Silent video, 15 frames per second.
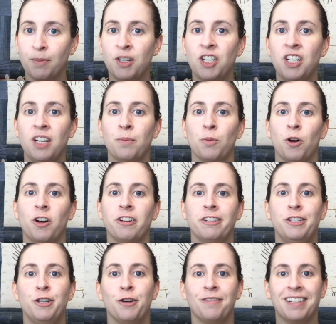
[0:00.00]
Machine
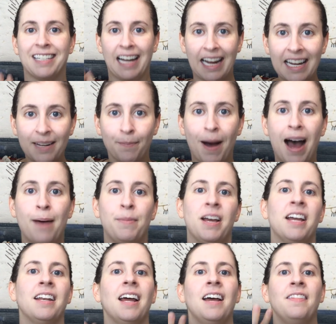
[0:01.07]
embroidery, you have a tight
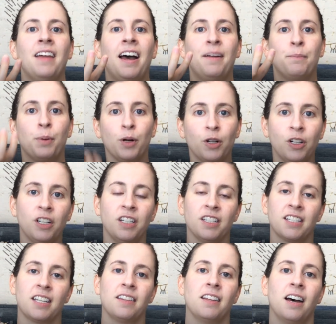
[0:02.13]
bobbin and that
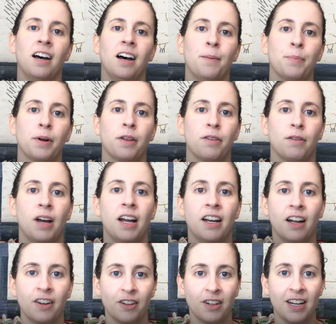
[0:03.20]
pulls the upper thread
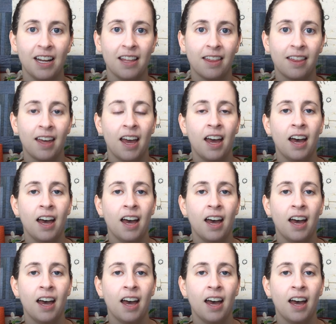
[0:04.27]
underneath